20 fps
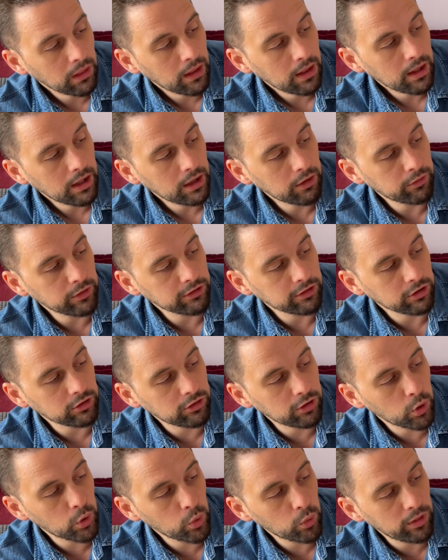If it's a
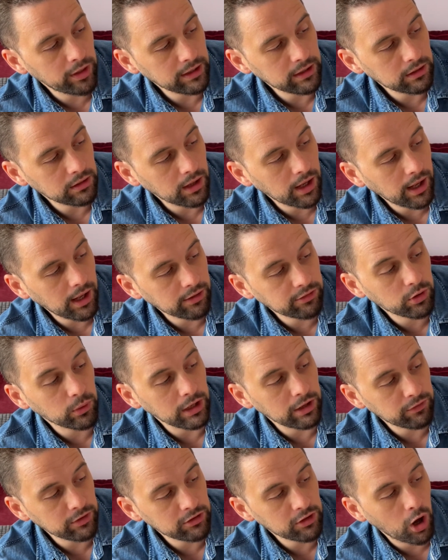2, then,
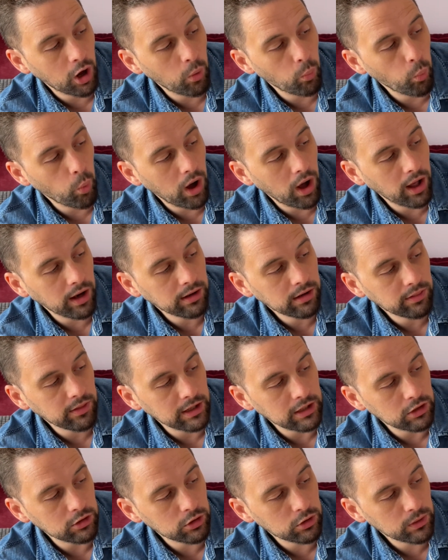if it's got a 1, then
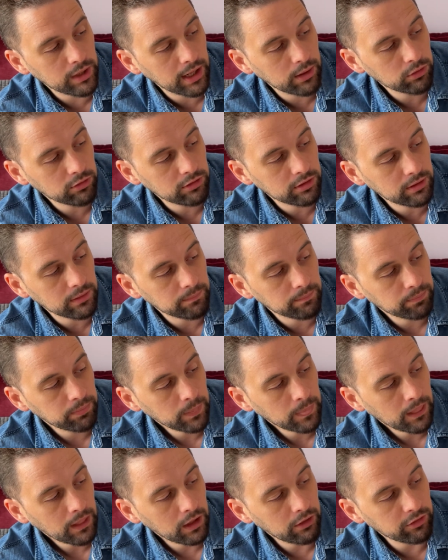you do count it.
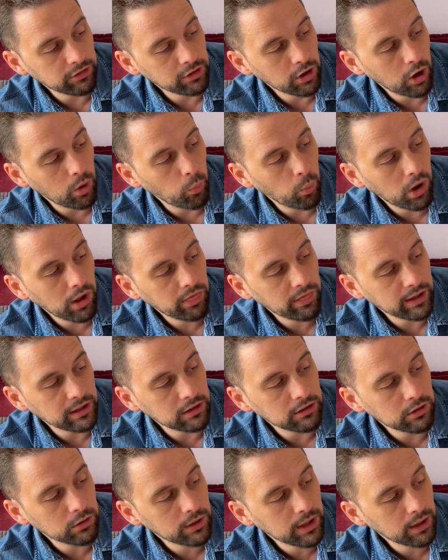If it's got a 1, then you
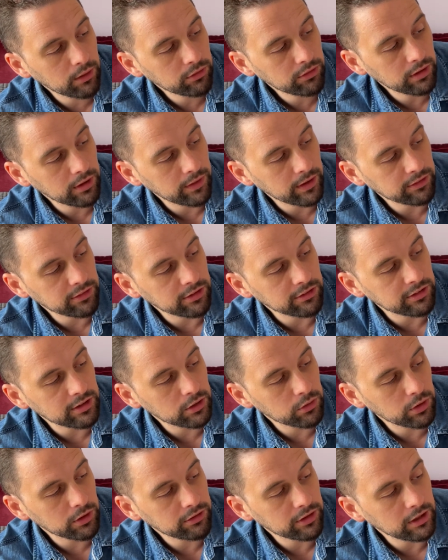do count it. That's a
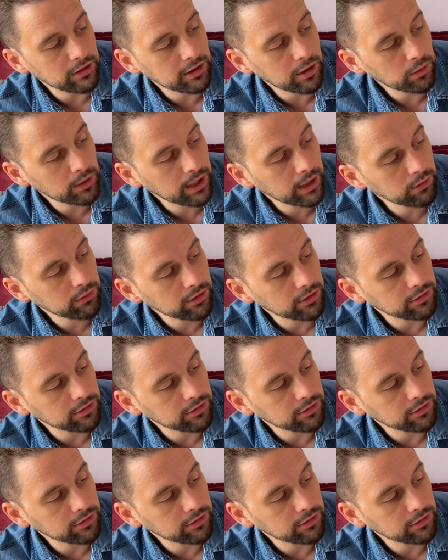0, so you don't count it.